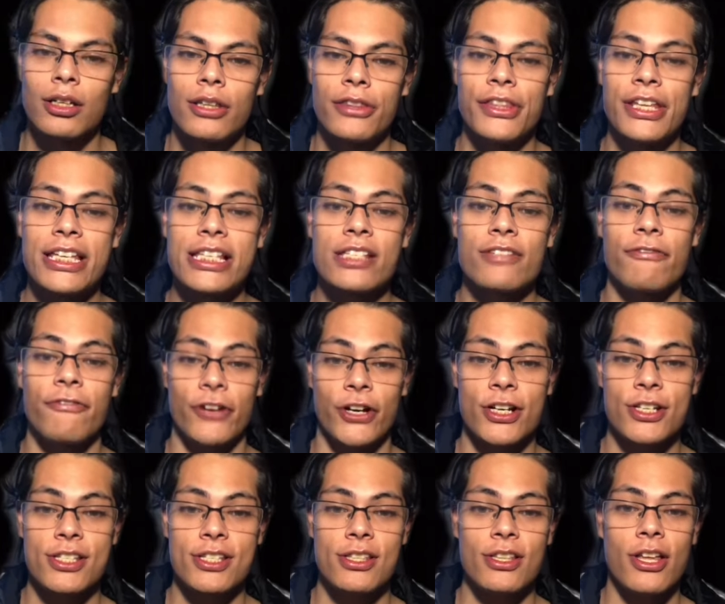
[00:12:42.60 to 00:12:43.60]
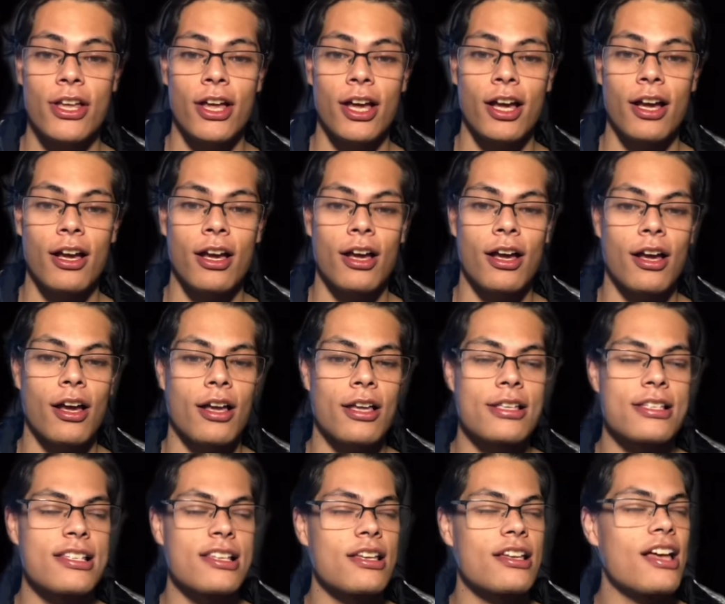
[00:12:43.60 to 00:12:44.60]
This first look,
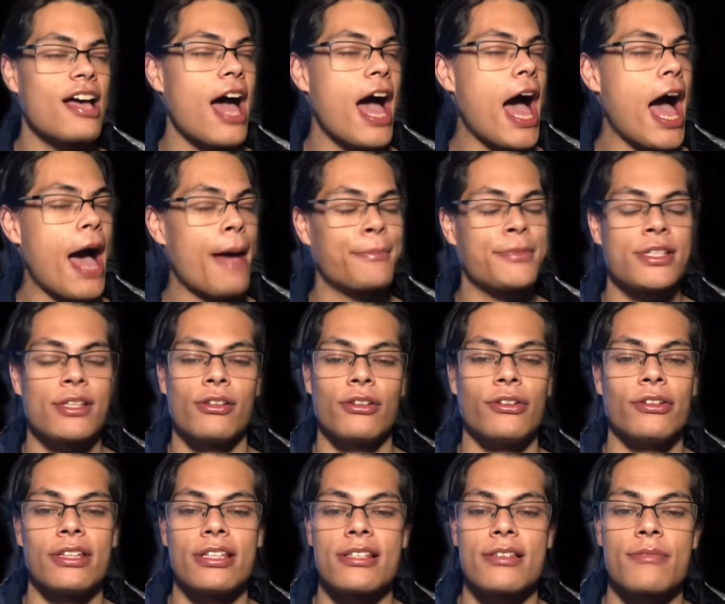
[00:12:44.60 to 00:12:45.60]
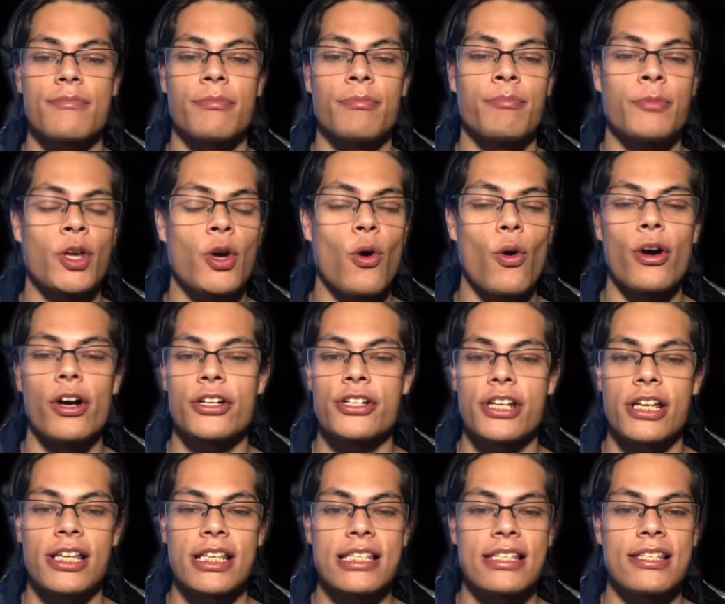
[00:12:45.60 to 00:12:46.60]
absolutely
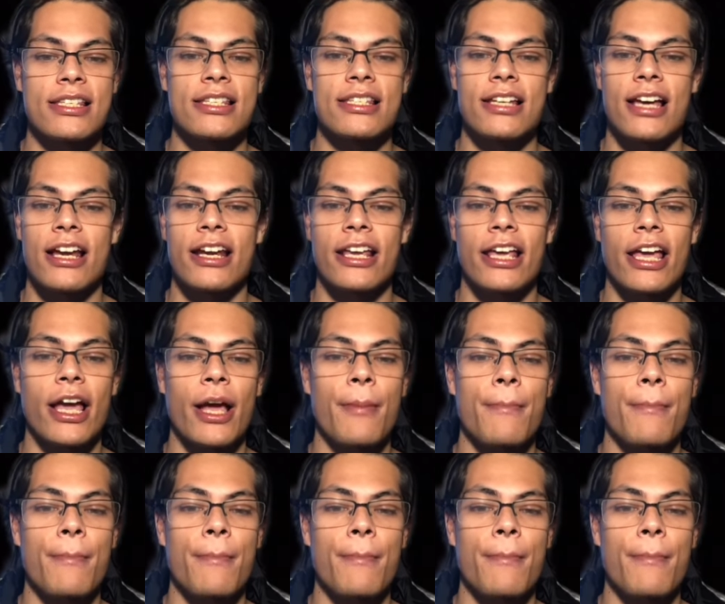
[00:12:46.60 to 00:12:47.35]
gorgeous, stunning,